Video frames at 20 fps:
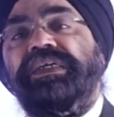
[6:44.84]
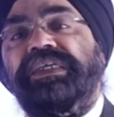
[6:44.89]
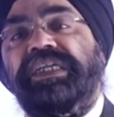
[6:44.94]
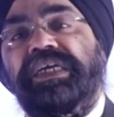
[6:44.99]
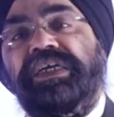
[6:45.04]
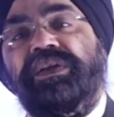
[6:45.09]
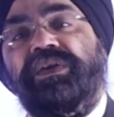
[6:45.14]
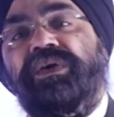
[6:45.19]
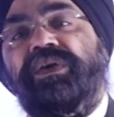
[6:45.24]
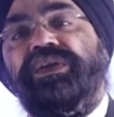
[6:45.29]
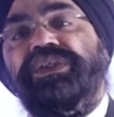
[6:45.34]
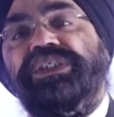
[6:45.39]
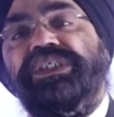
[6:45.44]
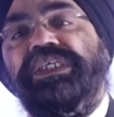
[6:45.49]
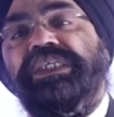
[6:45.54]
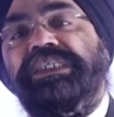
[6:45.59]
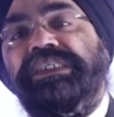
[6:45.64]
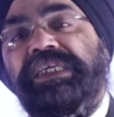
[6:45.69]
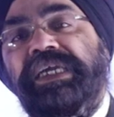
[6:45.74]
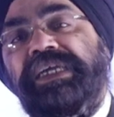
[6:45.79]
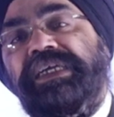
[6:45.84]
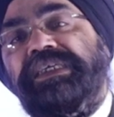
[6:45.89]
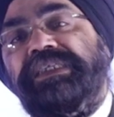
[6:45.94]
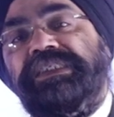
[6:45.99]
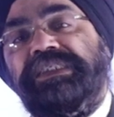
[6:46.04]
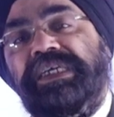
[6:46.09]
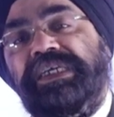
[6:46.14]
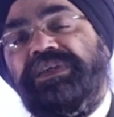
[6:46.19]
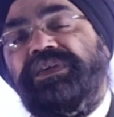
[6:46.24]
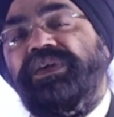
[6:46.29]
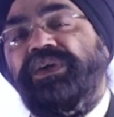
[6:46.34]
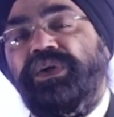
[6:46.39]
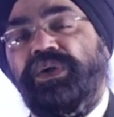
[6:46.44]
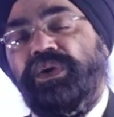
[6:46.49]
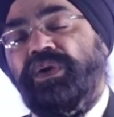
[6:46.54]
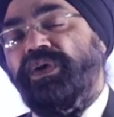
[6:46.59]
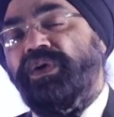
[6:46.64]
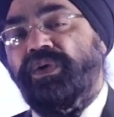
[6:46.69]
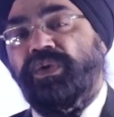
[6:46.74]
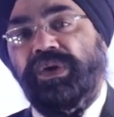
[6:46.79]
technology tech sector
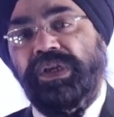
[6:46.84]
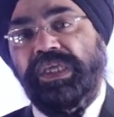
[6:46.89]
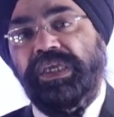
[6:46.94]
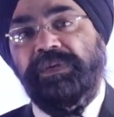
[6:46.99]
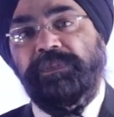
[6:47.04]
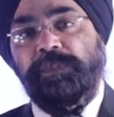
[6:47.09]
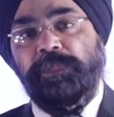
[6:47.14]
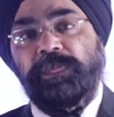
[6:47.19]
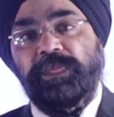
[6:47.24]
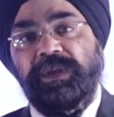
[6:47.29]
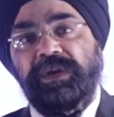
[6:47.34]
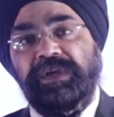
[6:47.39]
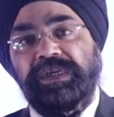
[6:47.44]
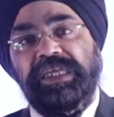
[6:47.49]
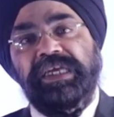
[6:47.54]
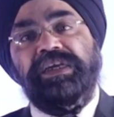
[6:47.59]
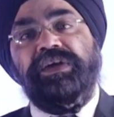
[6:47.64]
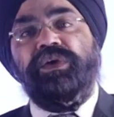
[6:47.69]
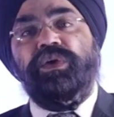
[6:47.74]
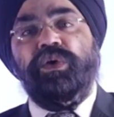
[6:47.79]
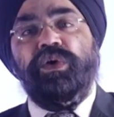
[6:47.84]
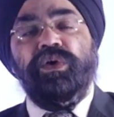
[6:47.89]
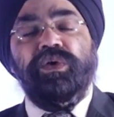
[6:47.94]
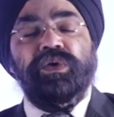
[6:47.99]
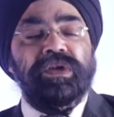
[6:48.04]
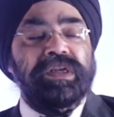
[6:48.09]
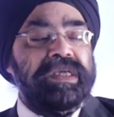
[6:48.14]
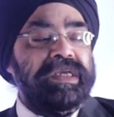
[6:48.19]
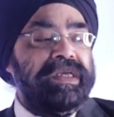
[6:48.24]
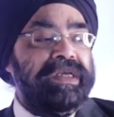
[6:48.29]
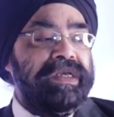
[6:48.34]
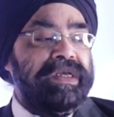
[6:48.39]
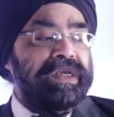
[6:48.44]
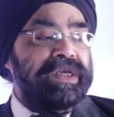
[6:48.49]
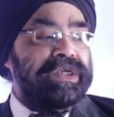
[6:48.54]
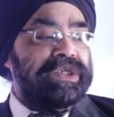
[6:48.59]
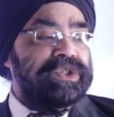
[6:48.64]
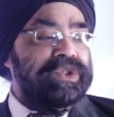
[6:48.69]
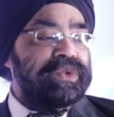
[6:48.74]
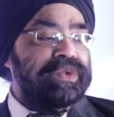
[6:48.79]
draw only, tech draw only.
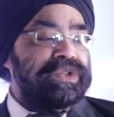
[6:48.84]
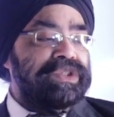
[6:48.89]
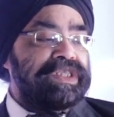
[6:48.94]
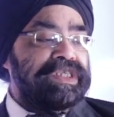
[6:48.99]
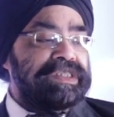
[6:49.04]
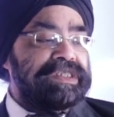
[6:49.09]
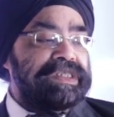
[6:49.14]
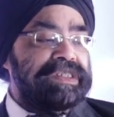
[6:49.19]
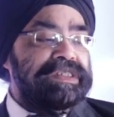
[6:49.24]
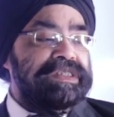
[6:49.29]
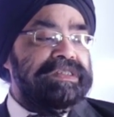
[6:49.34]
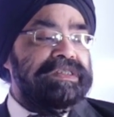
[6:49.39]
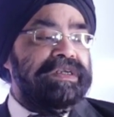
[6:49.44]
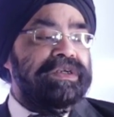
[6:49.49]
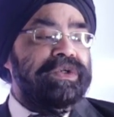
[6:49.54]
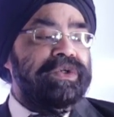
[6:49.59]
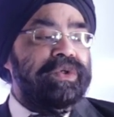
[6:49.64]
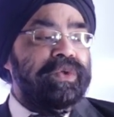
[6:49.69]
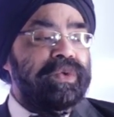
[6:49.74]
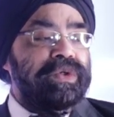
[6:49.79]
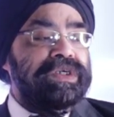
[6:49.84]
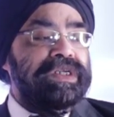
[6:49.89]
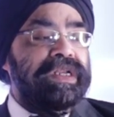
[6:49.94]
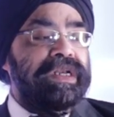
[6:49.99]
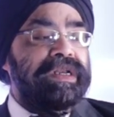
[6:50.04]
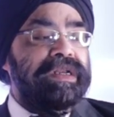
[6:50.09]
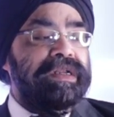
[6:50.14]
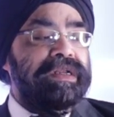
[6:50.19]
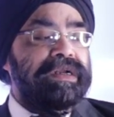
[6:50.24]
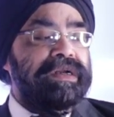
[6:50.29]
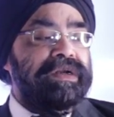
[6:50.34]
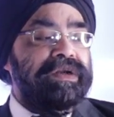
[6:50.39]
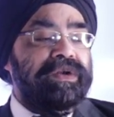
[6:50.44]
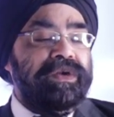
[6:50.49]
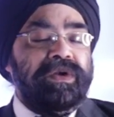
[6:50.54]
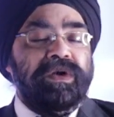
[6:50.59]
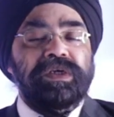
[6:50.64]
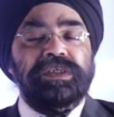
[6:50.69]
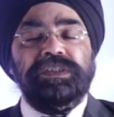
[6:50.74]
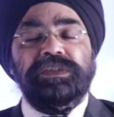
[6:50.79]
So this is the total
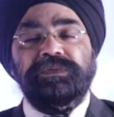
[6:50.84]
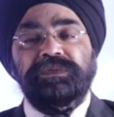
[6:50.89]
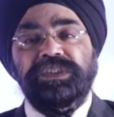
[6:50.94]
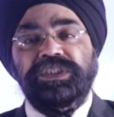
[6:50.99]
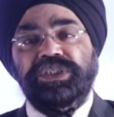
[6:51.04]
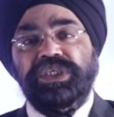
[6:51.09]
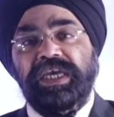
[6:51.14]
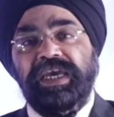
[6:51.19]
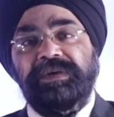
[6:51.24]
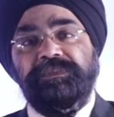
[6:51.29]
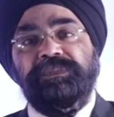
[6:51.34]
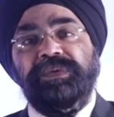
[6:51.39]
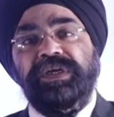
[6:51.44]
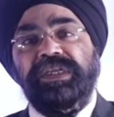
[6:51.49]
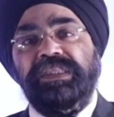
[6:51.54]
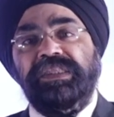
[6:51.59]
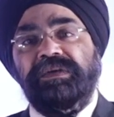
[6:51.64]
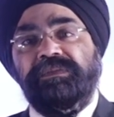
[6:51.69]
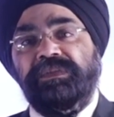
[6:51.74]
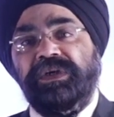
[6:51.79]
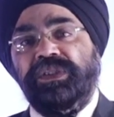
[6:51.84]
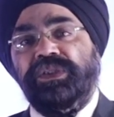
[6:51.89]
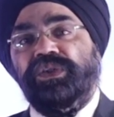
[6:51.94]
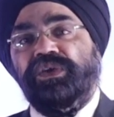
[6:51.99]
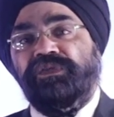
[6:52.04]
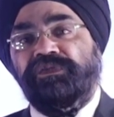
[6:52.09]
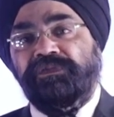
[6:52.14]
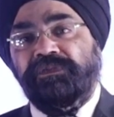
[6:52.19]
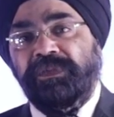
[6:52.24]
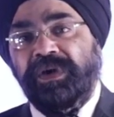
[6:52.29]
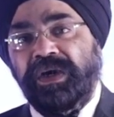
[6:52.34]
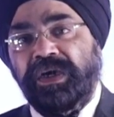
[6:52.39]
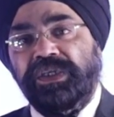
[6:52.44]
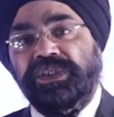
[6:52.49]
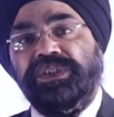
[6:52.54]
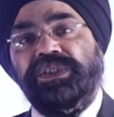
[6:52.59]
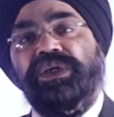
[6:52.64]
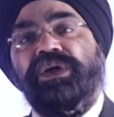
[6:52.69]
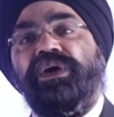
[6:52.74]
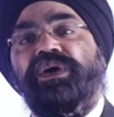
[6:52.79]
draws which happened in the month of
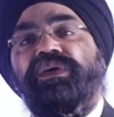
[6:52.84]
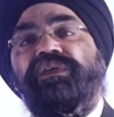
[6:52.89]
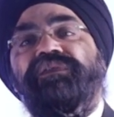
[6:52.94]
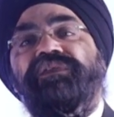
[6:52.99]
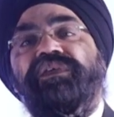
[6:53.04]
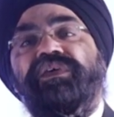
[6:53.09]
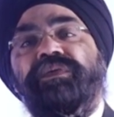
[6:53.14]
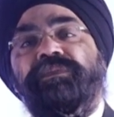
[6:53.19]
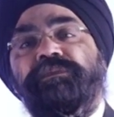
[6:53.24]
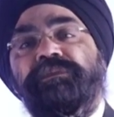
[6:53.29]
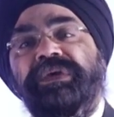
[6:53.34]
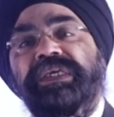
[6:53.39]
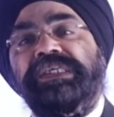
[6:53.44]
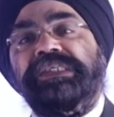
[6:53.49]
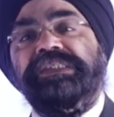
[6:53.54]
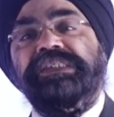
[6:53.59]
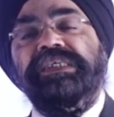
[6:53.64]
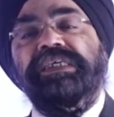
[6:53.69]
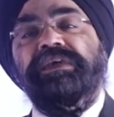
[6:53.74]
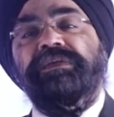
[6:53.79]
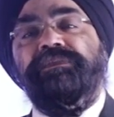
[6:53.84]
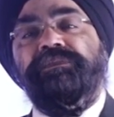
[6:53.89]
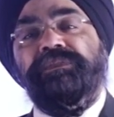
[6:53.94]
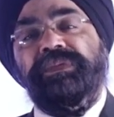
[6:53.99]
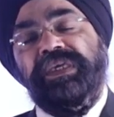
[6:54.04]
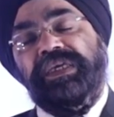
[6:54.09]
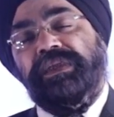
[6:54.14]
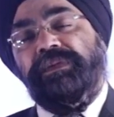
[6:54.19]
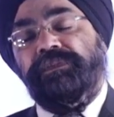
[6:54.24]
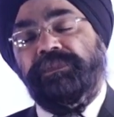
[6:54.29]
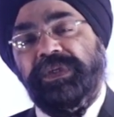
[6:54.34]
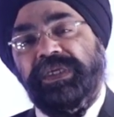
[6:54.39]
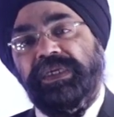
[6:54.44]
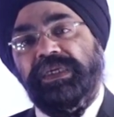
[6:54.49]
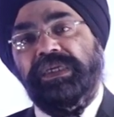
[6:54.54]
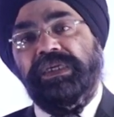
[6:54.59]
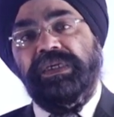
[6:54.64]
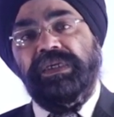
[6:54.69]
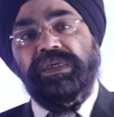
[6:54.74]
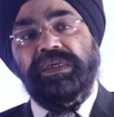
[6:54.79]
March for BCPNP.
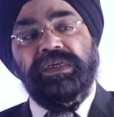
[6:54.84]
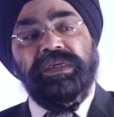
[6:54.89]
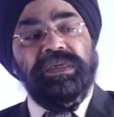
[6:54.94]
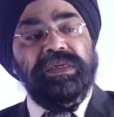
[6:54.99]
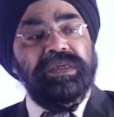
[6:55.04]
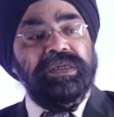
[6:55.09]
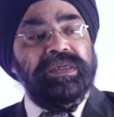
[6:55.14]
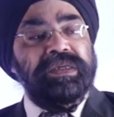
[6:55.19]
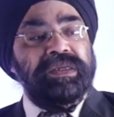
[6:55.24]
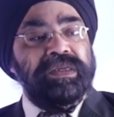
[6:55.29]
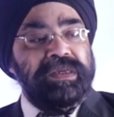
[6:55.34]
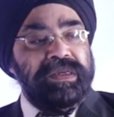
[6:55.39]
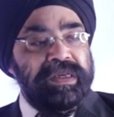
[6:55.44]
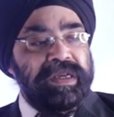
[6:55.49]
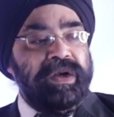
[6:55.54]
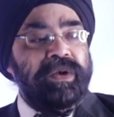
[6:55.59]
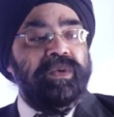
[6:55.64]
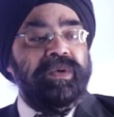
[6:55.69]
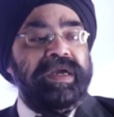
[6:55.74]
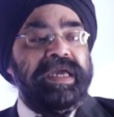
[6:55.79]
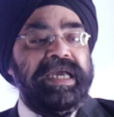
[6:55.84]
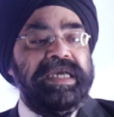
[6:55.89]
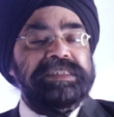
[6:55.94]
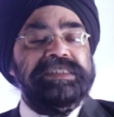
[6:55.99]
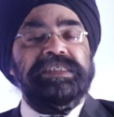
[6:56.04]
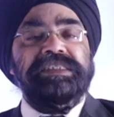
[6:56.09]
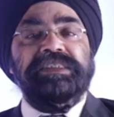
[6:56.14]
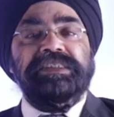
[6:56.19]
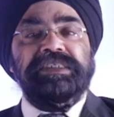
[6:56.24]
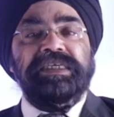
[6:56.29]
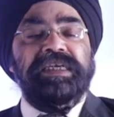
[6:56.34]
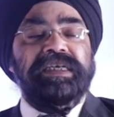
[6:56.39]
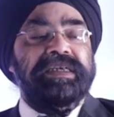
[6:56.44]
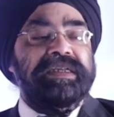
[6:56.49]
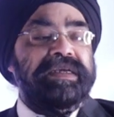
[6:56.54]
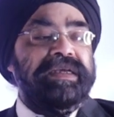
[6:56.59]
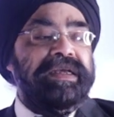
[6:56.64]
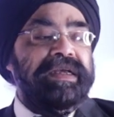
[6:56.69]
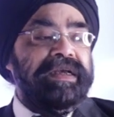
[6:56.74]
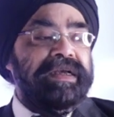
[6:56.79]
Now, as I
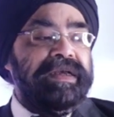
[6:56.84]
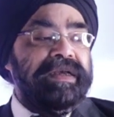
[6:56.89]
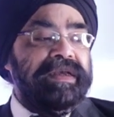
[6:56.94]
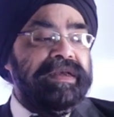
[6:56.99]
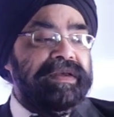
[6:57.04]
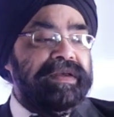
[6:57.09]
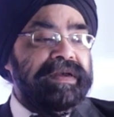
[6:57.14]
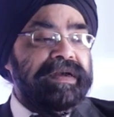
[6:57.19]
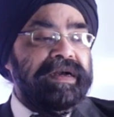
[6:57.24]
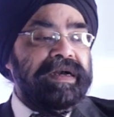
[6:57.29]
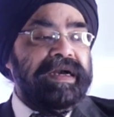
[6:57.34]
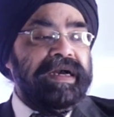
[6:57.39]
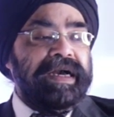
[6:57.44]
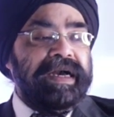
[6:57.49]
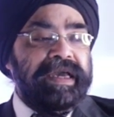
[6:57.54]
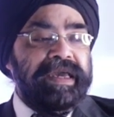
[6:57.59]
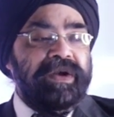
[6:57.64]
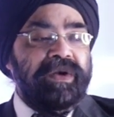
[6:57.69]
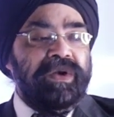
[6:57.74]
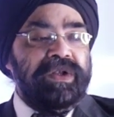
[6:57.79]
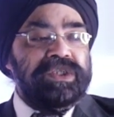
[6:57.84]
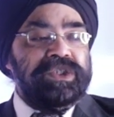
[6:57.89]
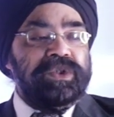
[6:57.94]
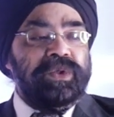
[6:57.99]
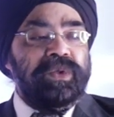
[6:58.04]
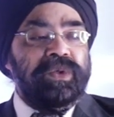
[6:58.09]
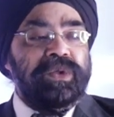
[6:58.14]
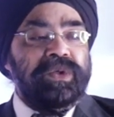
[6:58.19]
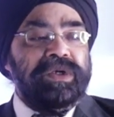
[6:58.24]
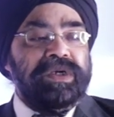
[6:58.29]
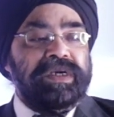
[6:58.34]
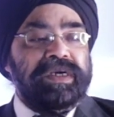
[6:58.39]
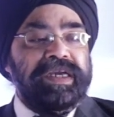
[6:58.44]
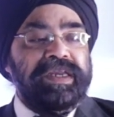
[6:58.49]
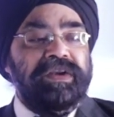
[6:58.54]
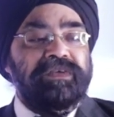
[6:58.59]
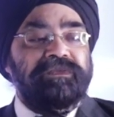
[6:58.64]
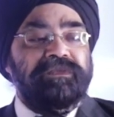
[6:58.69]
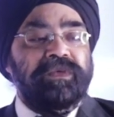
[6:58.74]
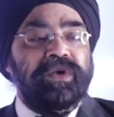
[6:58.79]
said, I also
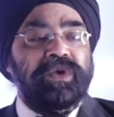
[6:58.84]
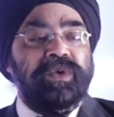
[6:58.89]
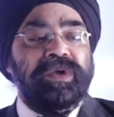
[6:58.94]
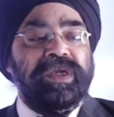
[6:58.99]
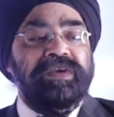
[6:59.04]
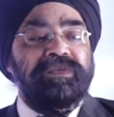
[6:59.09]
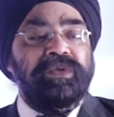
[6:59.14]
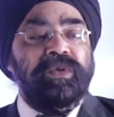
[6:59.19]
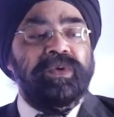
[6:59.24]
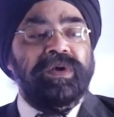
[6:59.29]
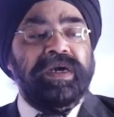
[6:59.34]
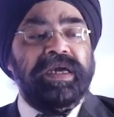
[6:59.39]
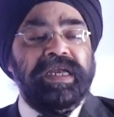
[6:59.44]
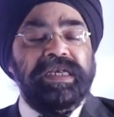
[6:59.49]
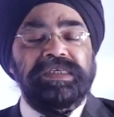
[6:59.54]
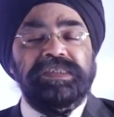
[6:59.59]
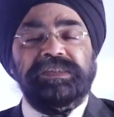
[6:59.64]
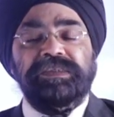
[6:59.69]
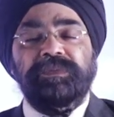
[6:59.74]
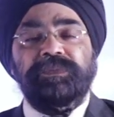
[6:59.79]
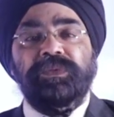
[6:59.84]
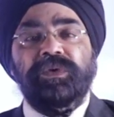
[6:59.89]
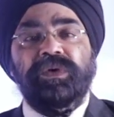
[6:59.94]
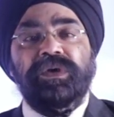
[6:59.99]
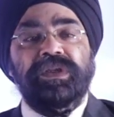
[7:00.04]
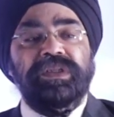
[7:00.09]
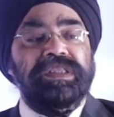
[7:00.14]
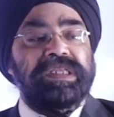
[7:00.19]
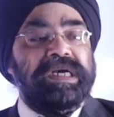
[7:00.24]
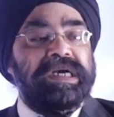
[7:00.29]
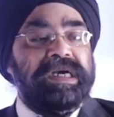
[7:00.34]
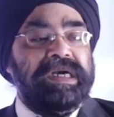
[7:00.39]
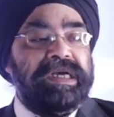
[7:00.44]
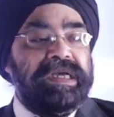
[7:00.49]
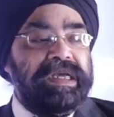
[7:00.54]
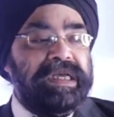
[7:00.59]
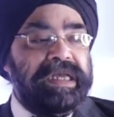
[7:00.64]
kind of want to give you a heads up on the